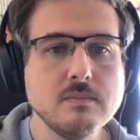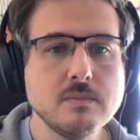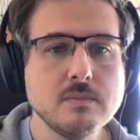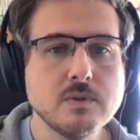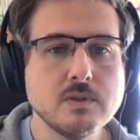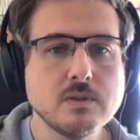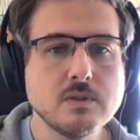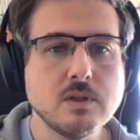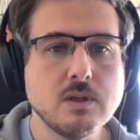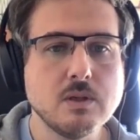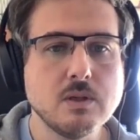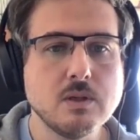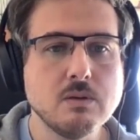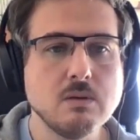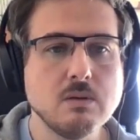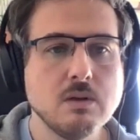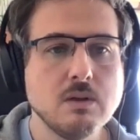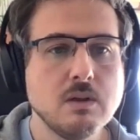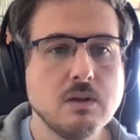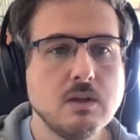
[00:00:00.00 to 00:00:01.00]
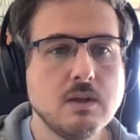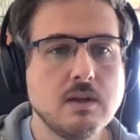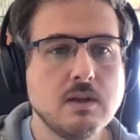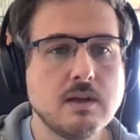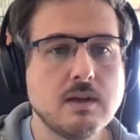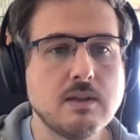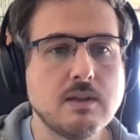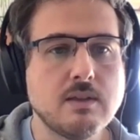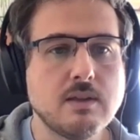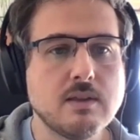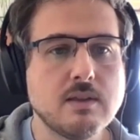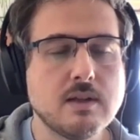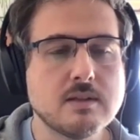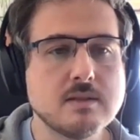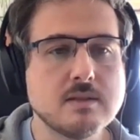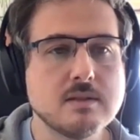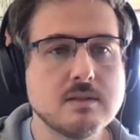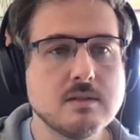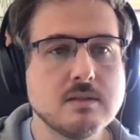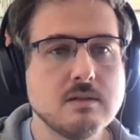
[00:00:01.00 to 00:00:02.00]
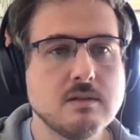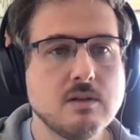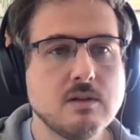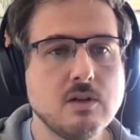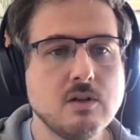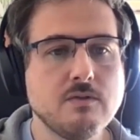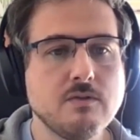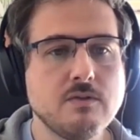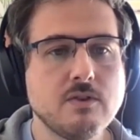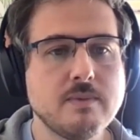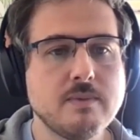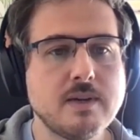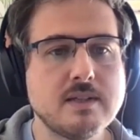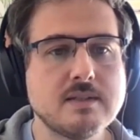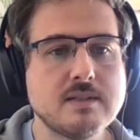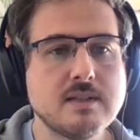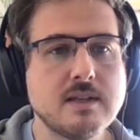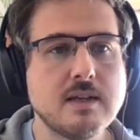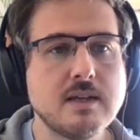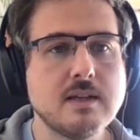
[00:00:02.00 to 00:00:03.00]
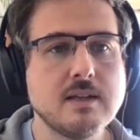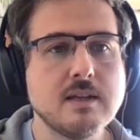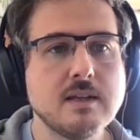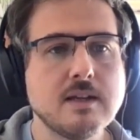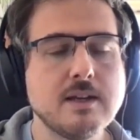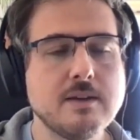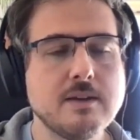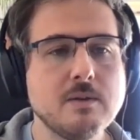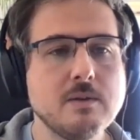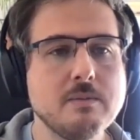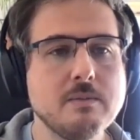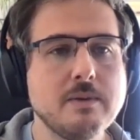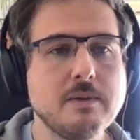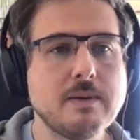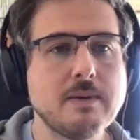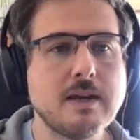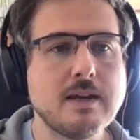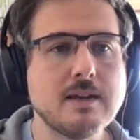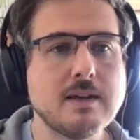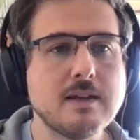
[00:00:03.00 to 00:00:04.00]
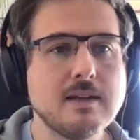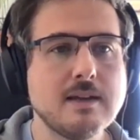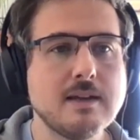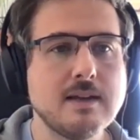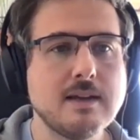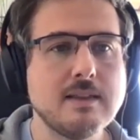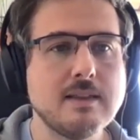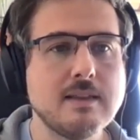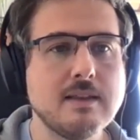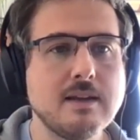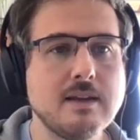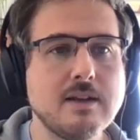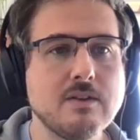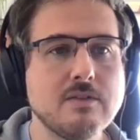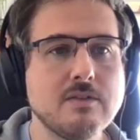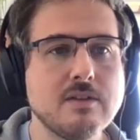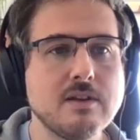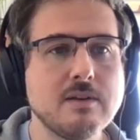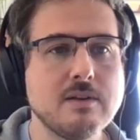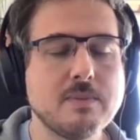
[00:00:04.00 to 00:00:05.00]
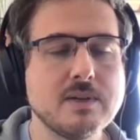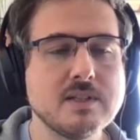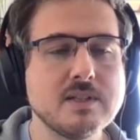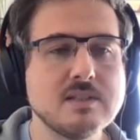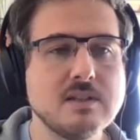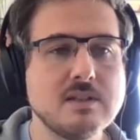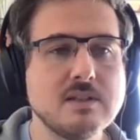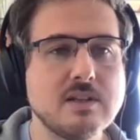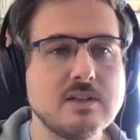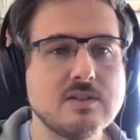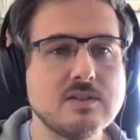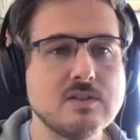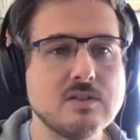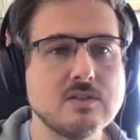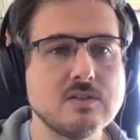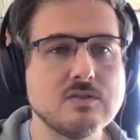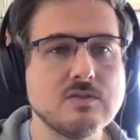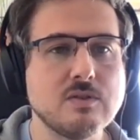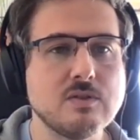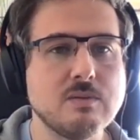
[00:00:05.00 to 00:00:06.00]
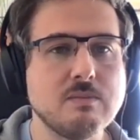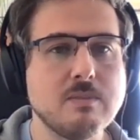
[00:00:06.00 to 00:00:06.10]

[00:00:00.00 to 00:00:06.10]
So I think that's all from my side. I will be back at the end of the presentations from